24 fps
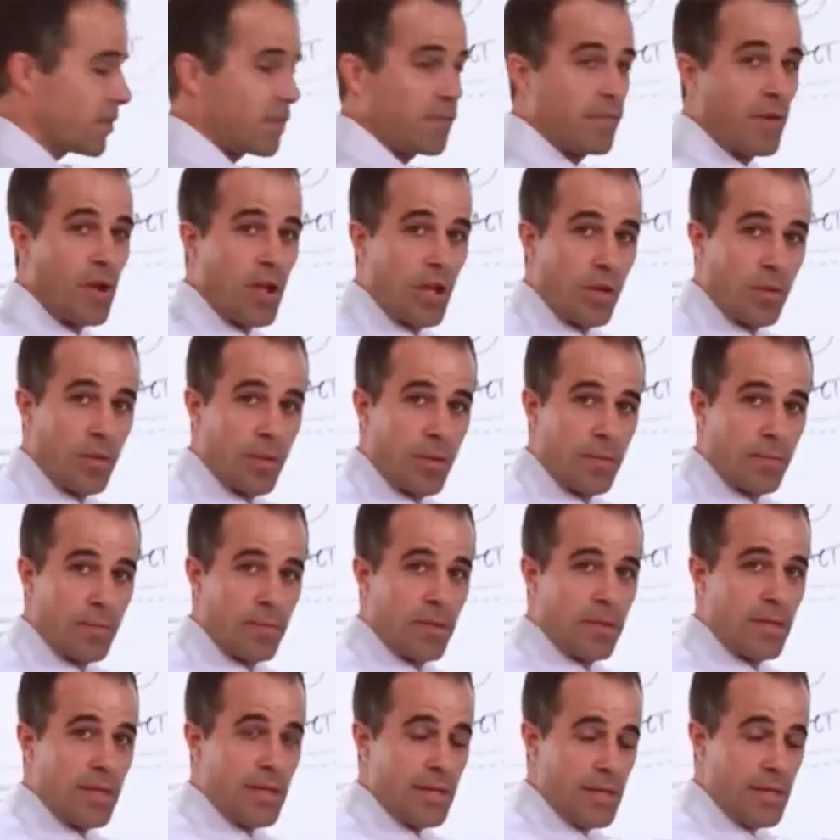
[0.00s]
the follow-up
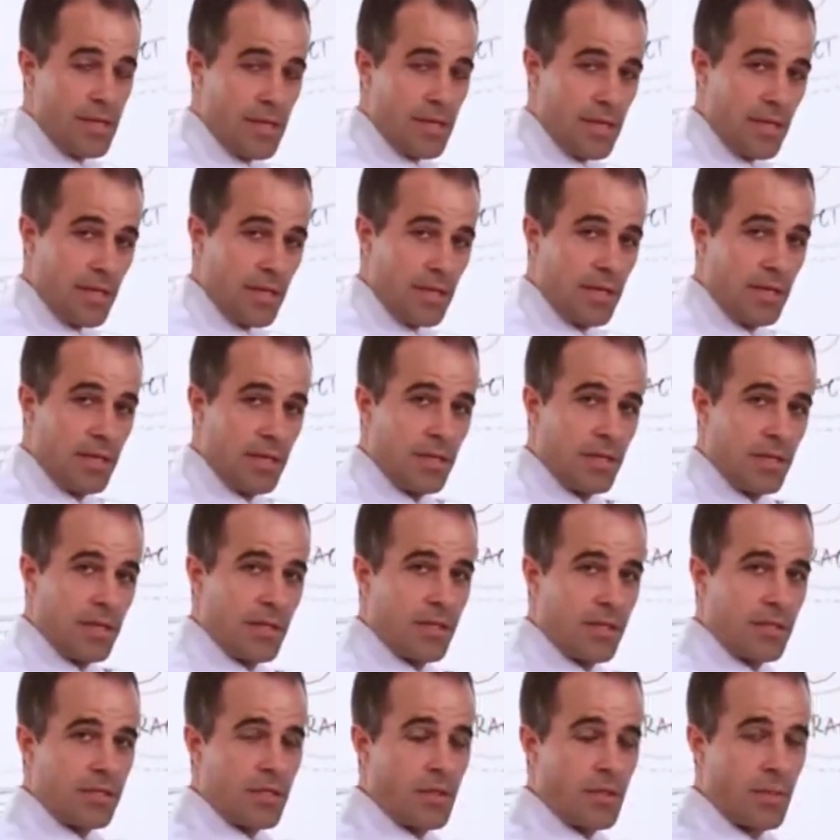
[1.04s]
that they need
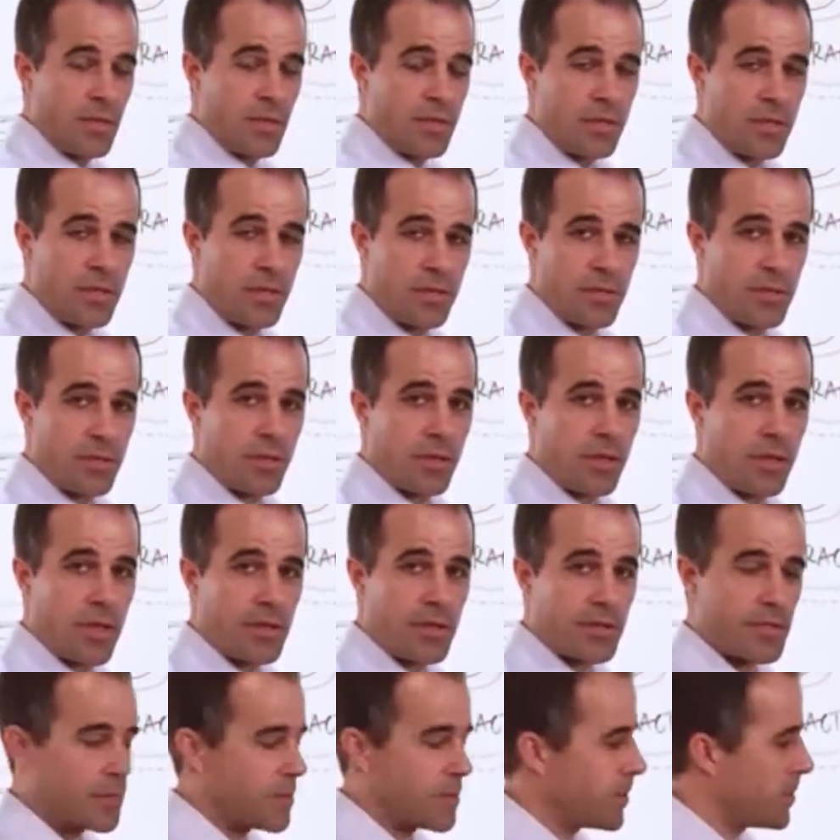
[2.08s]
to be turned into a
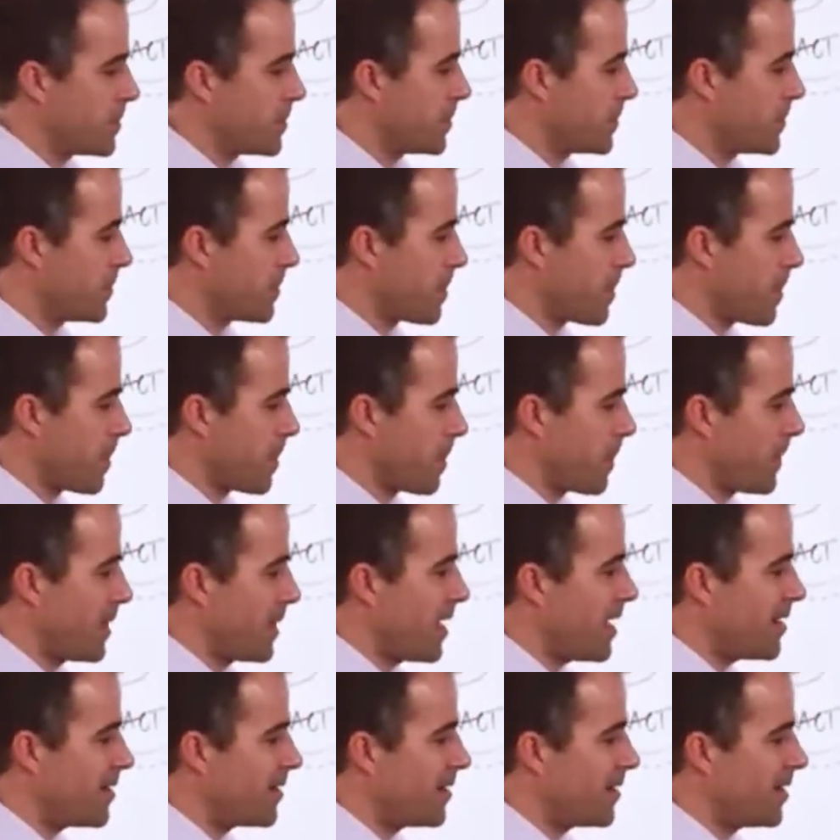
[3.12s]
customer.
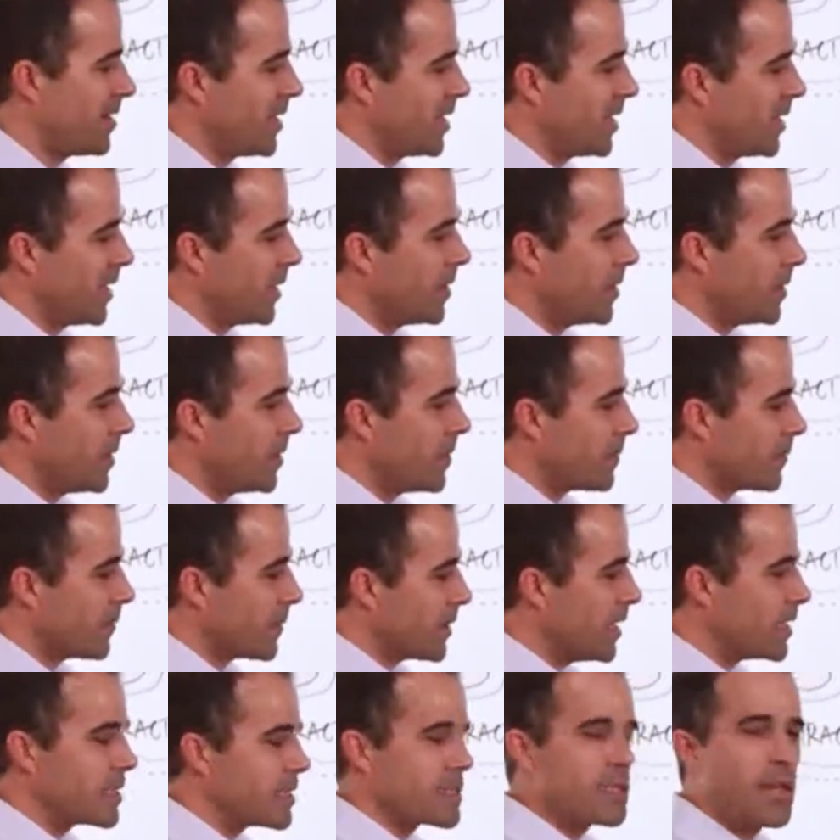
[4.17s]
Now,
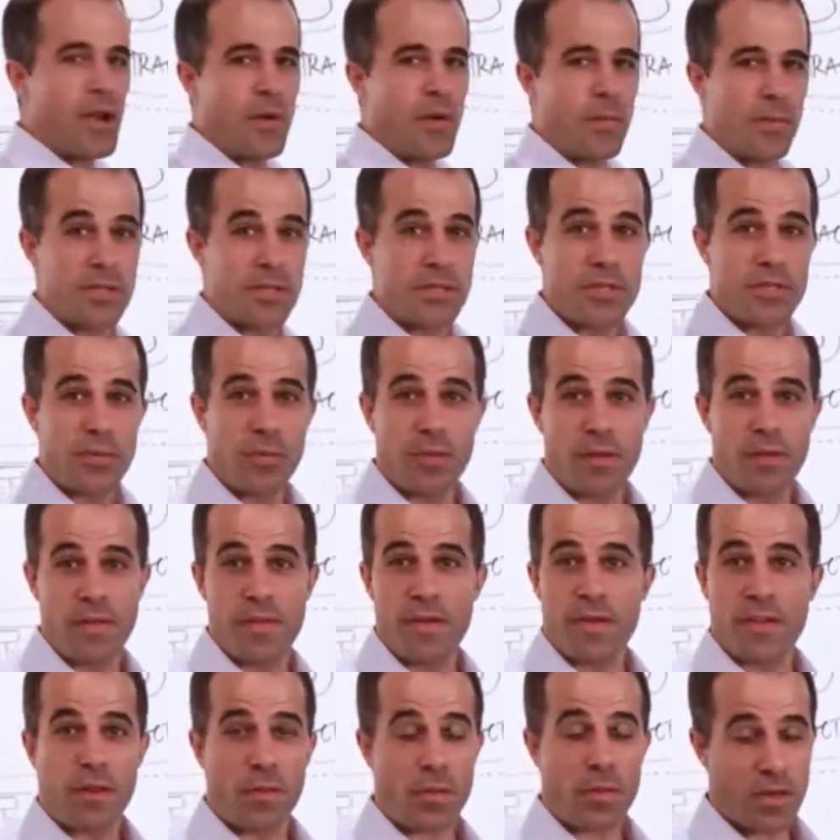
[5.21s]
it's not reasonable to
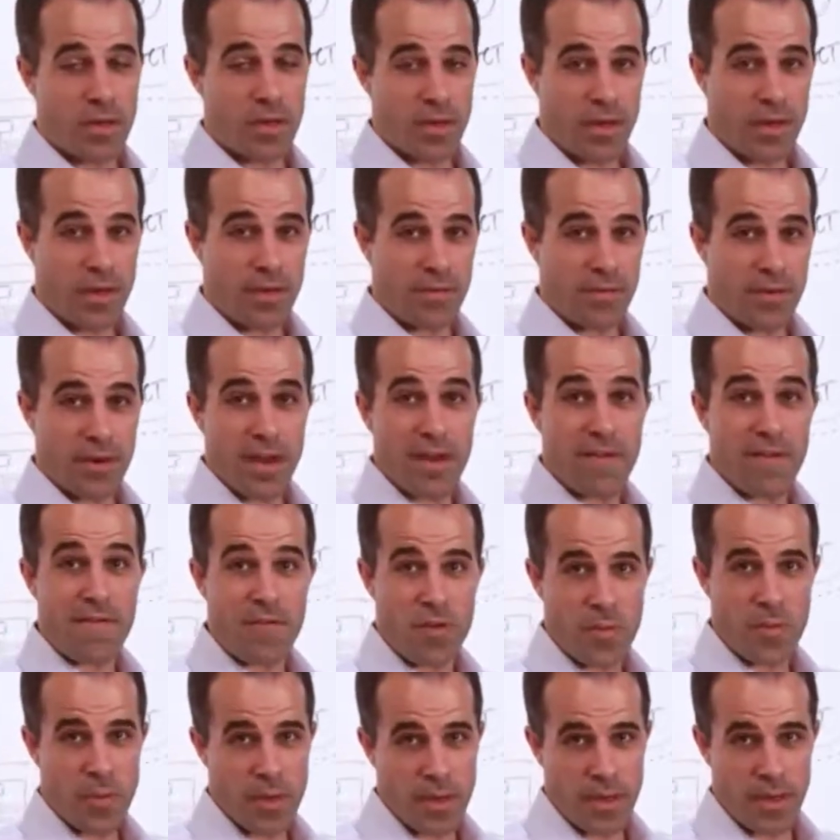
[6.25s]
think that we're going to convert
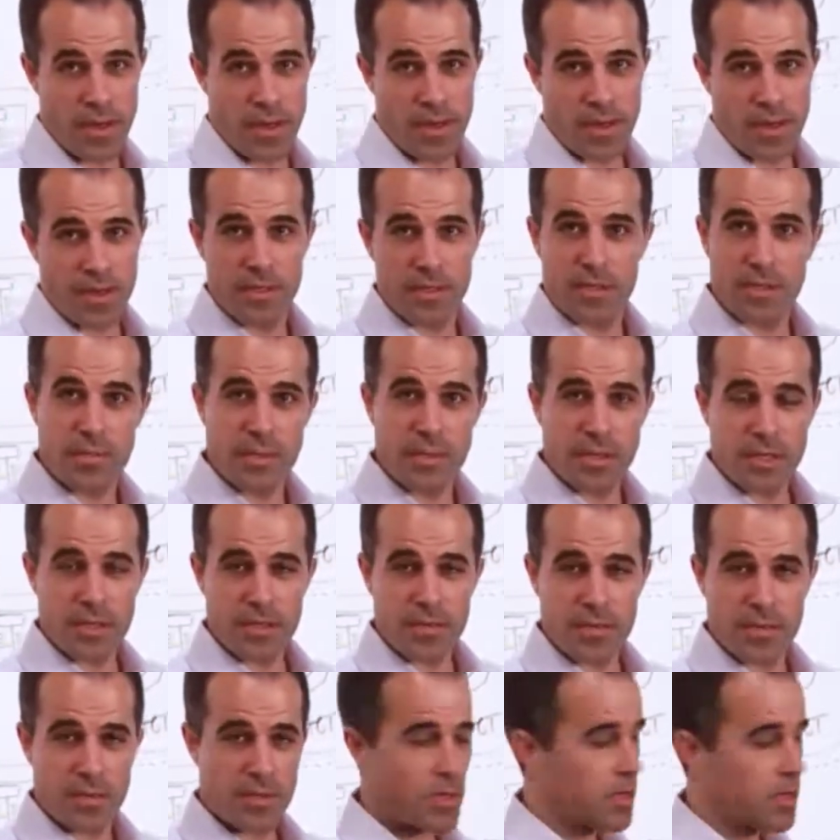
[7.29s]
everybody just
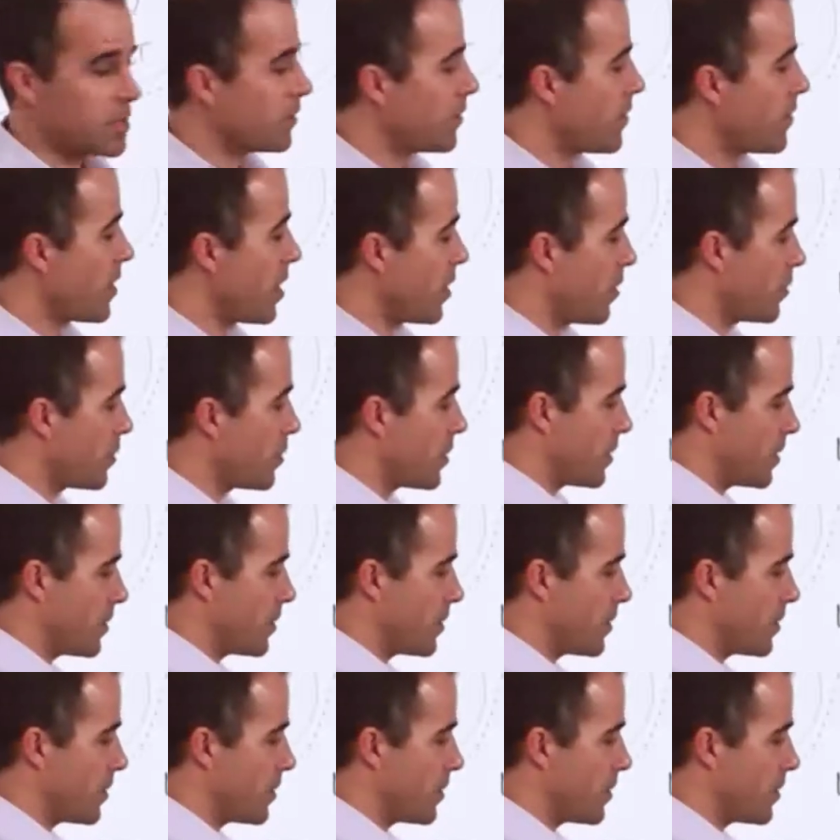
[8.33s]
because we start to follow up with